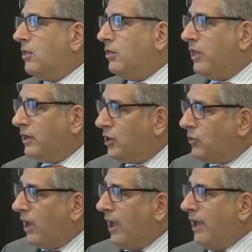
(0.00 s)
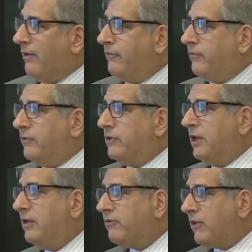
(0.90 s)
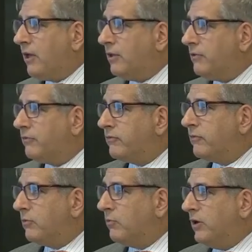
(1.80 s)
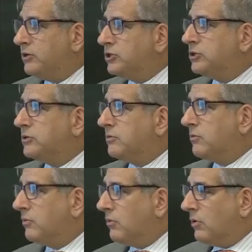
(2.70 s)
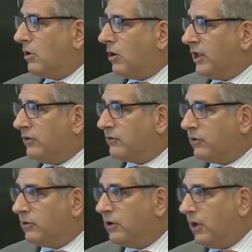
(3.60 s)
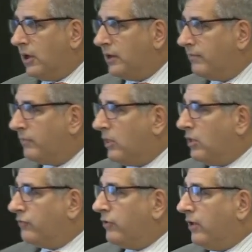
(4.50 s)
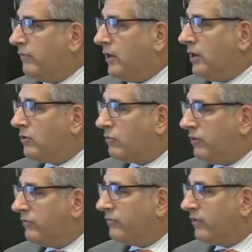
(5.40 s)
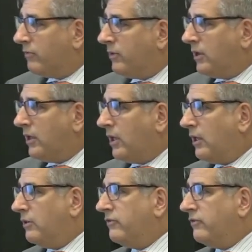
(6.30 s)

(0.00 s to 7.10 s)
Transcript: Then you have T cells, which get turned on. So you have an increase of cell-mediated